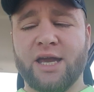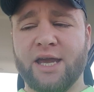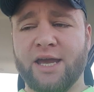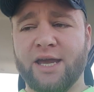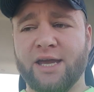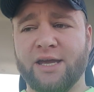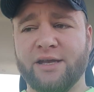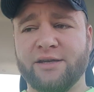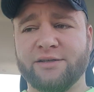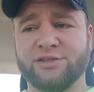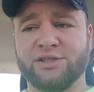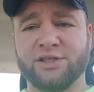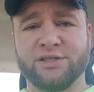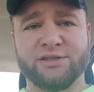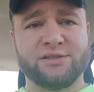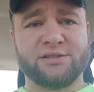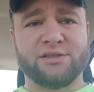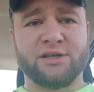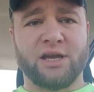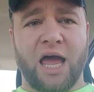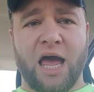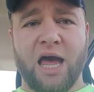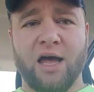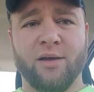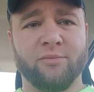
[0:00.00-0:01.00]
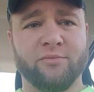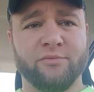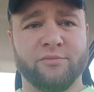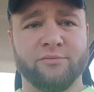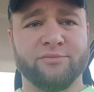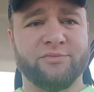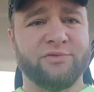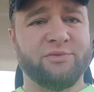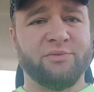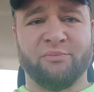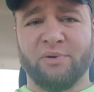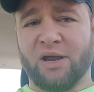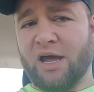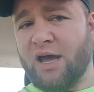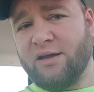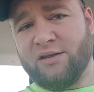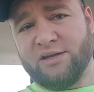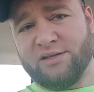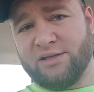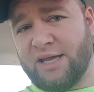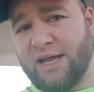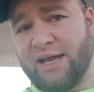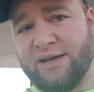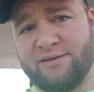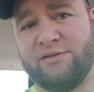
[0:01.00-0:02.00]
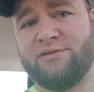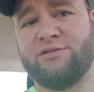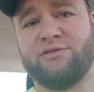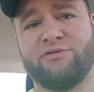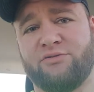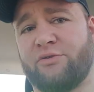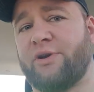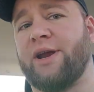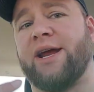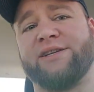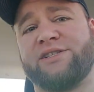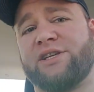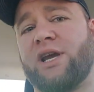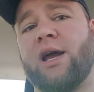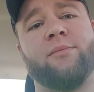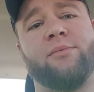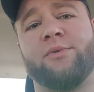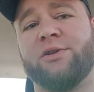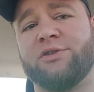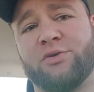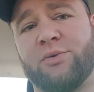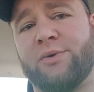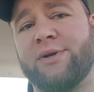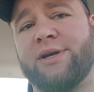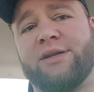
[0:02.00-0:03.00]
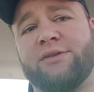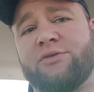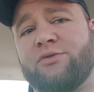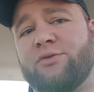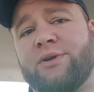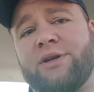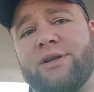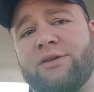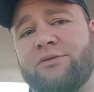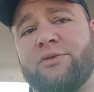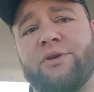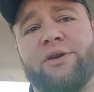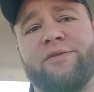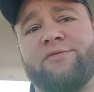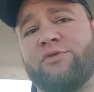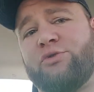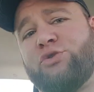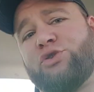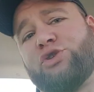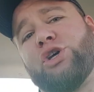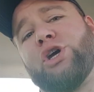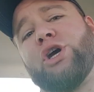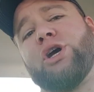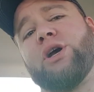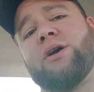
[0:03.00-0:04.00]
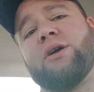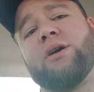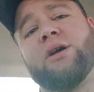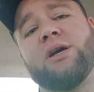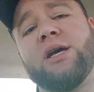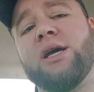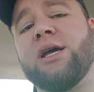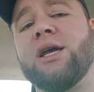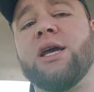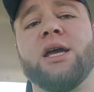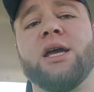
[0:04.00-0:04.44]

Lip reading: And just album and thrash album of 2023 for sure.